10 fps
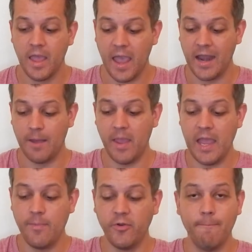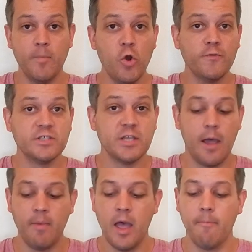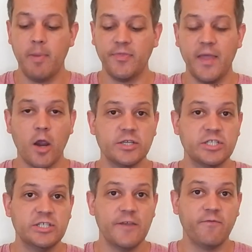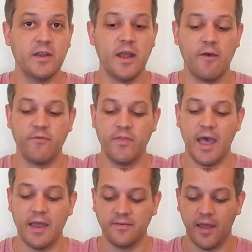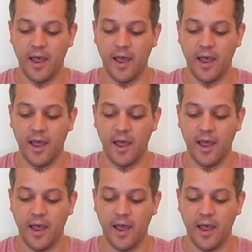and I'm able to move some, but they are stiff enough that